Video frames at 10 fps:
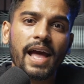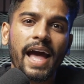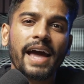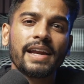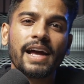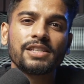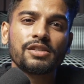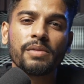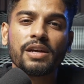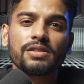Add
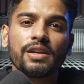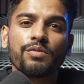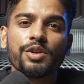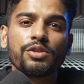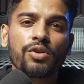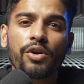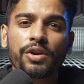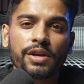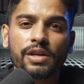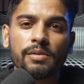SMS and
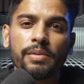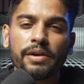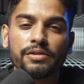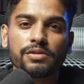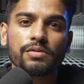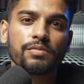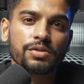retargeting emails.